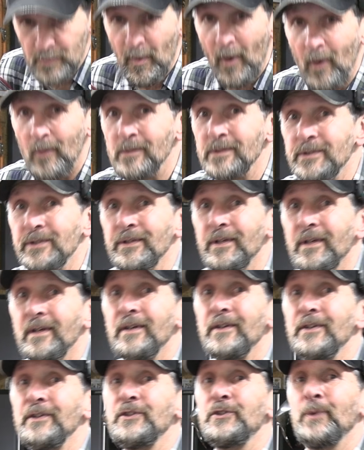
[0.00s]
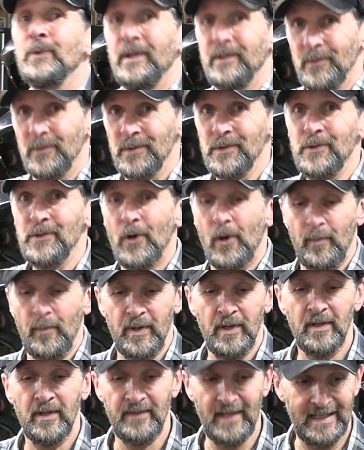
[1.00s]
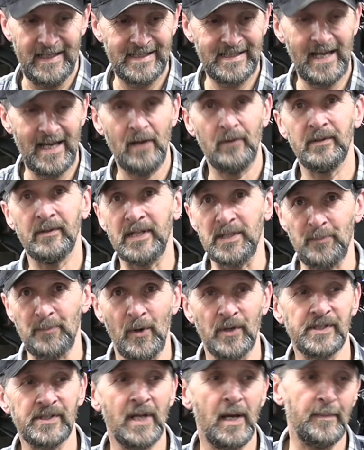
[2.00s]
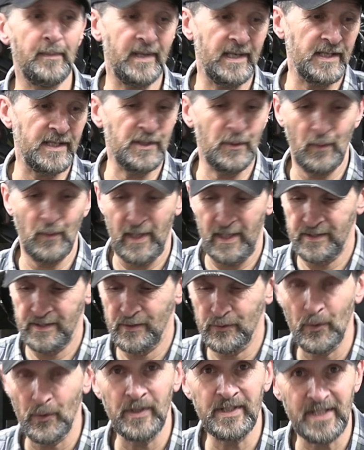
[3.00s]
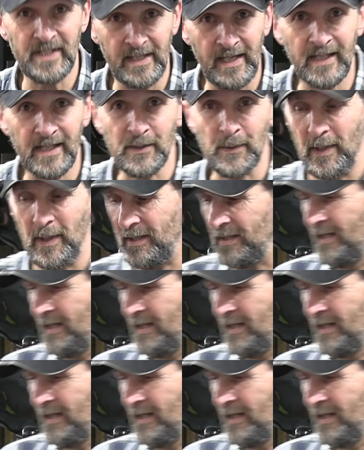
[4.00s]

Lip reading: bolts to undo the top. Then it's out, it's boxed up, and it's away. So join us for the next one,